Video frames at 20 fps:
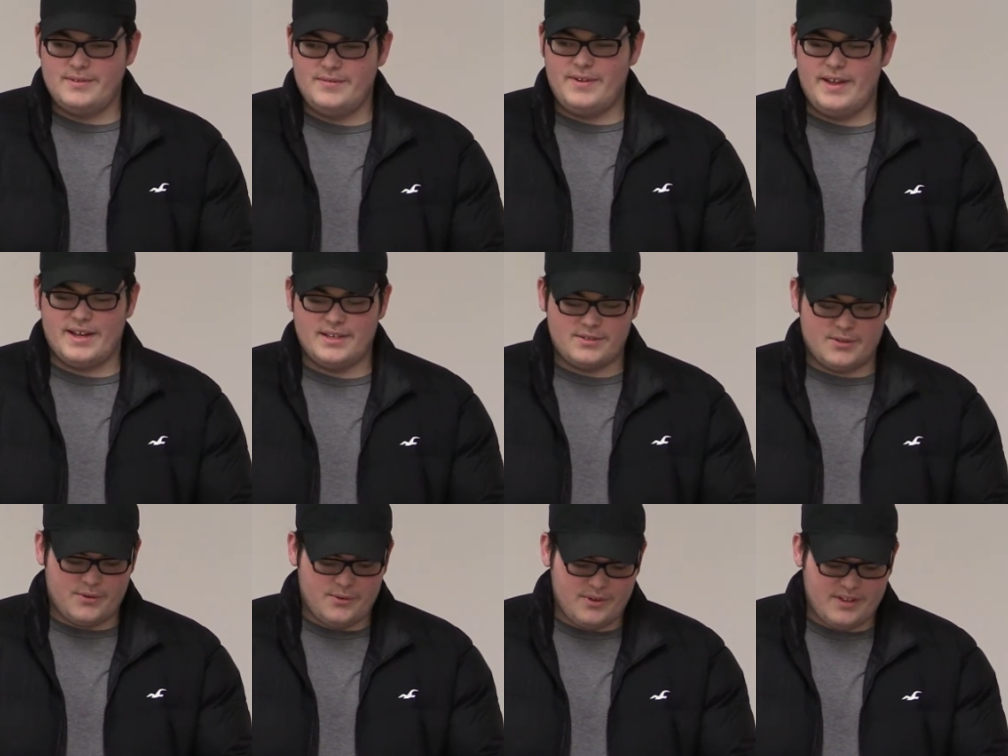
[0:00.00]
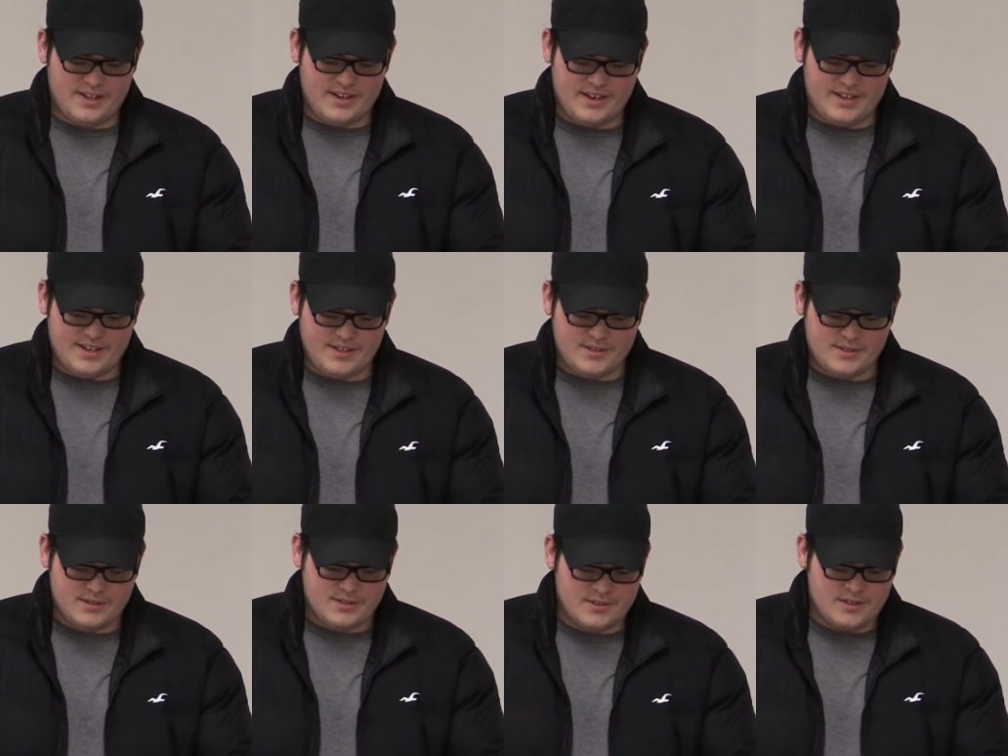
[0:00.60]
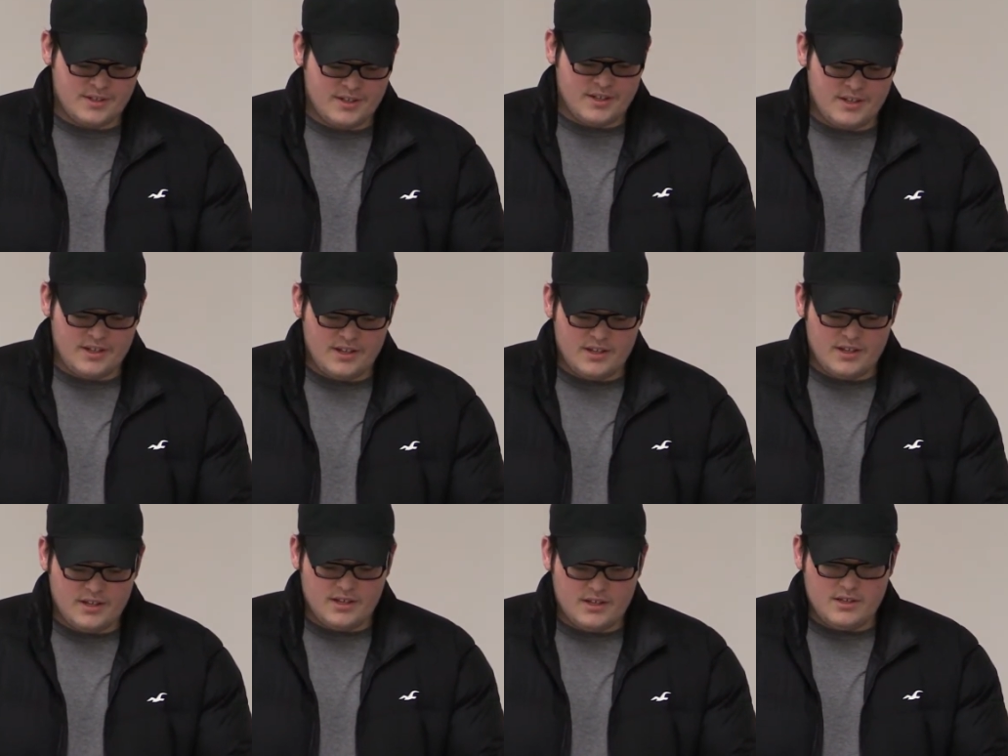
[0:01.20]
If you guys don't know what that is,
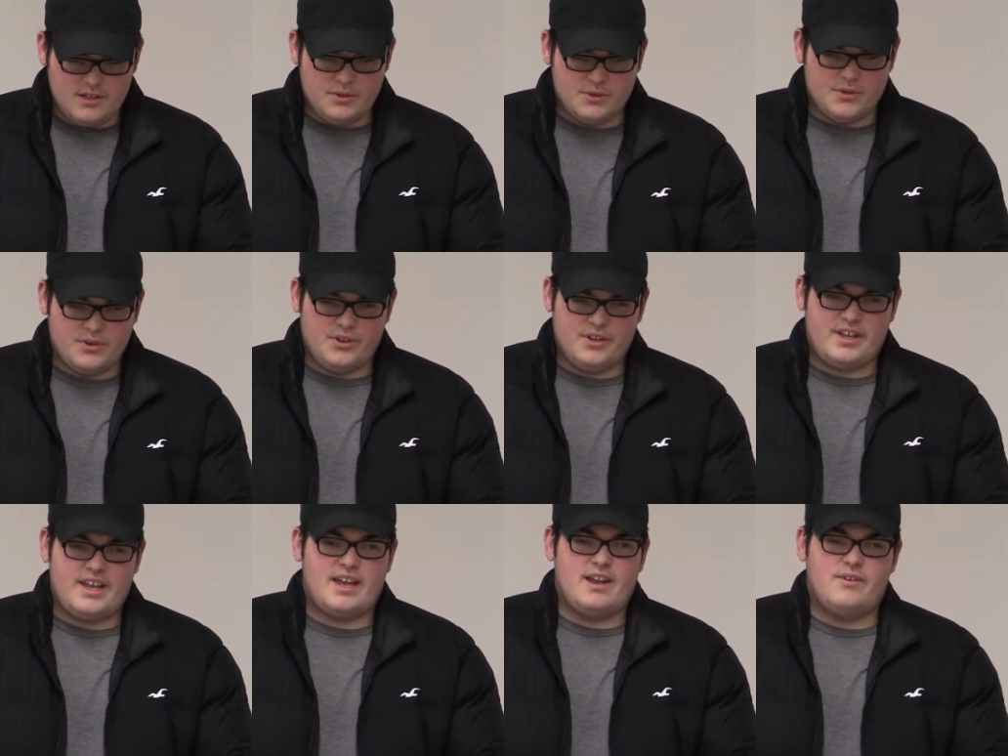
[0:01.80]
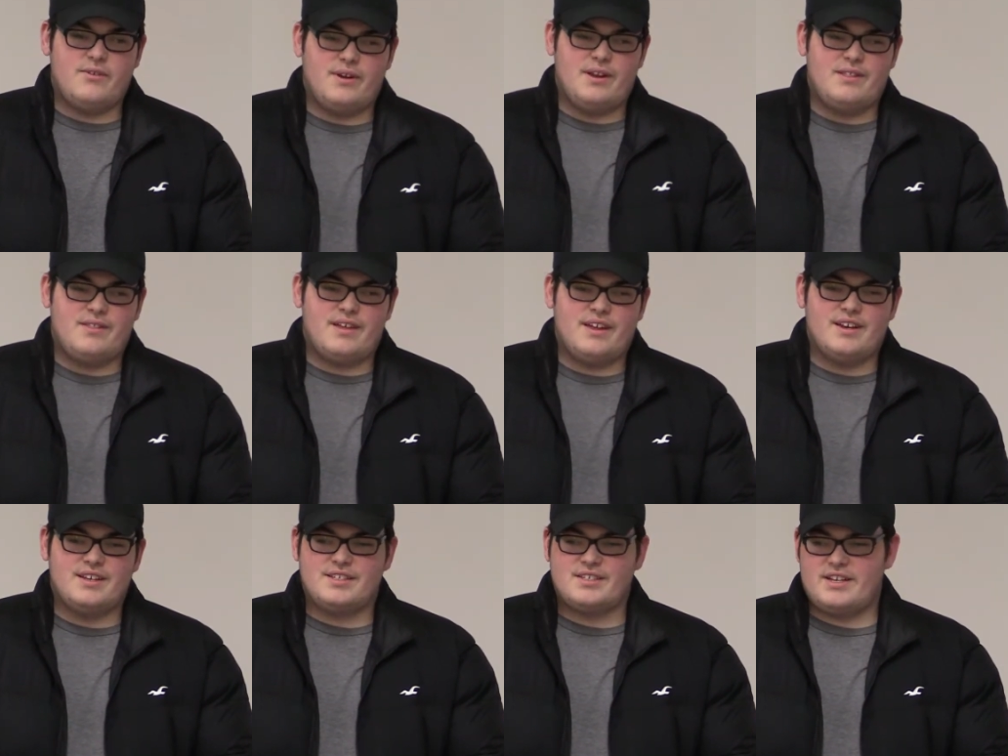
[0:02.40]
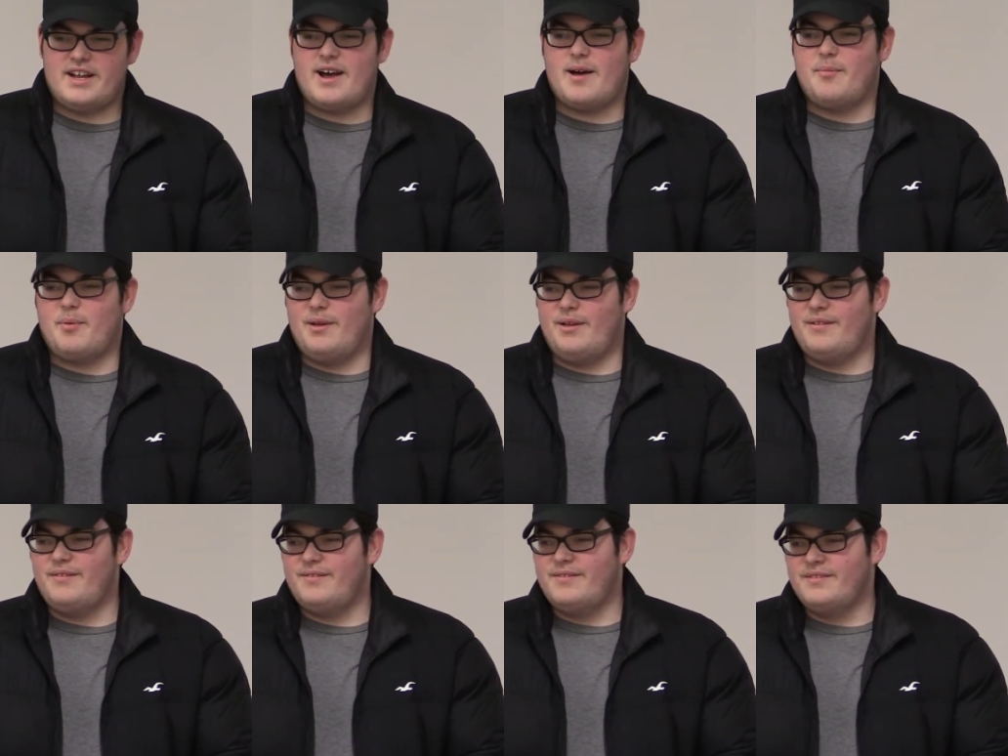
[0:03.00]
you literally can't do anything to stop it.